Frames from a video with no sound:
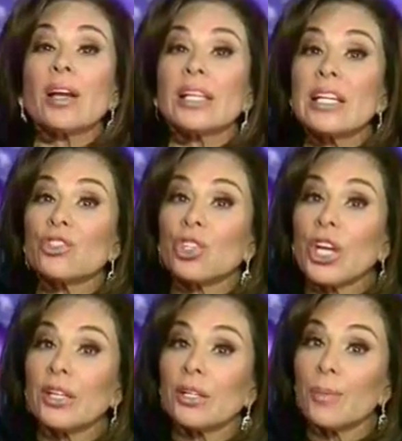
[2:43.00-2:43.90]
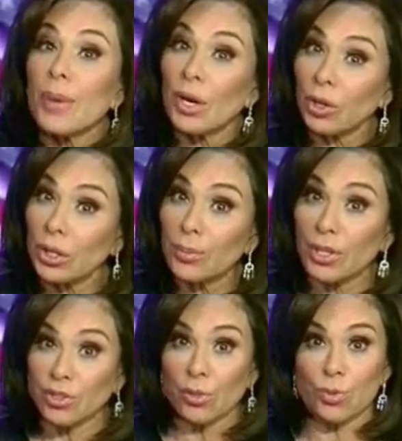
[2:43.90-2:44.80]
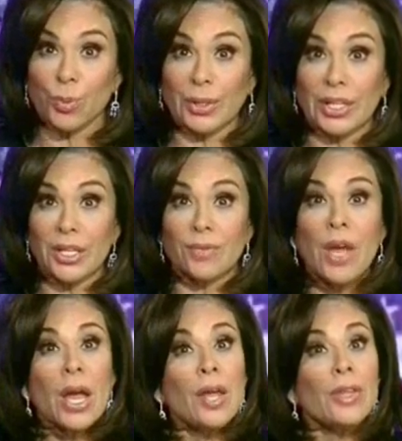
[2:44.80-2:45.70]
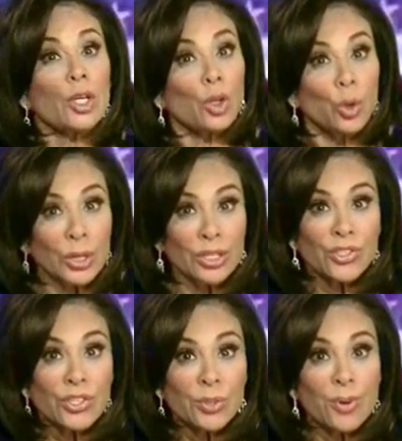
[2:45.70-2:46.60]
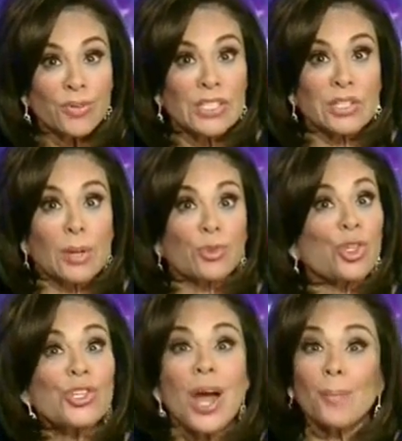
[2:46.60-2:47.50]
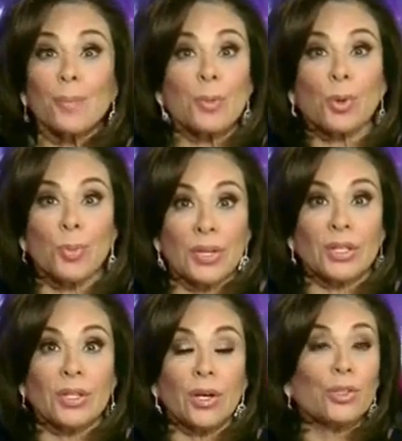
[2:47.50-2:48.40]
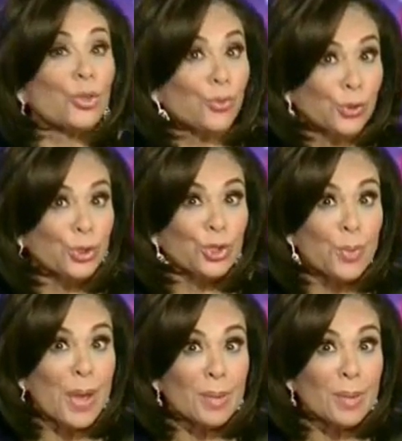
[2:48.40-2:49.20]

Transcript: Highly educated American Muslims believe that criticism of Islam should not be permitted under the First